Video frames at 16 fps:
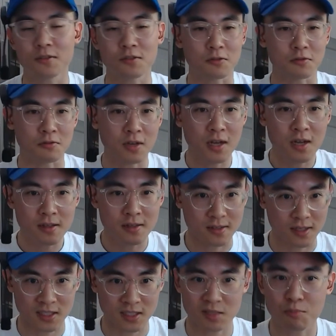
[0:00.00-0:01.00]
to
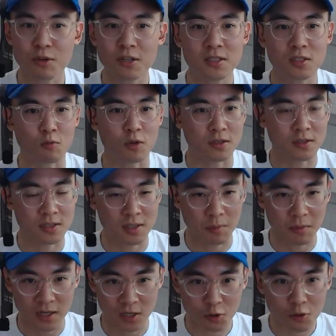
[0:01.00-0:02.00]
design sprints when
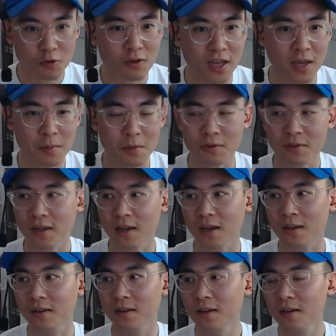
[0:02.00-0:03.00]
someone at Google came up with that.